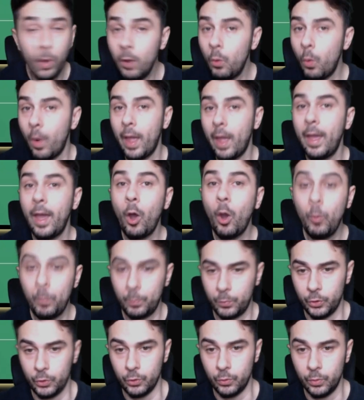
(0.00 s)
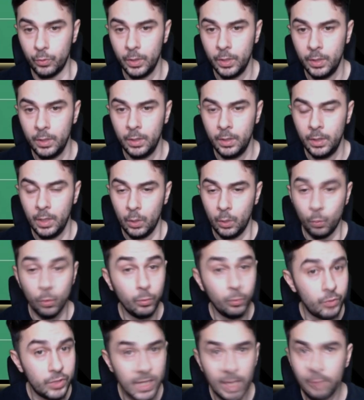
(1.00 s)
help you. Will
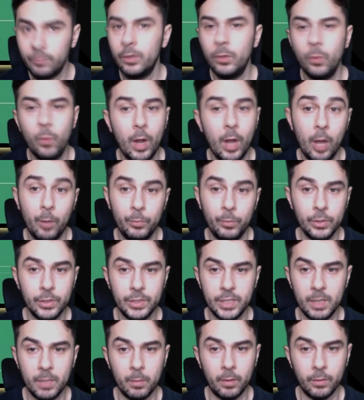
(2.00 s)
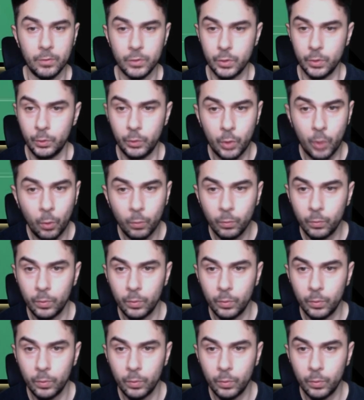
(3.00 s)
definitely help your team out. So don't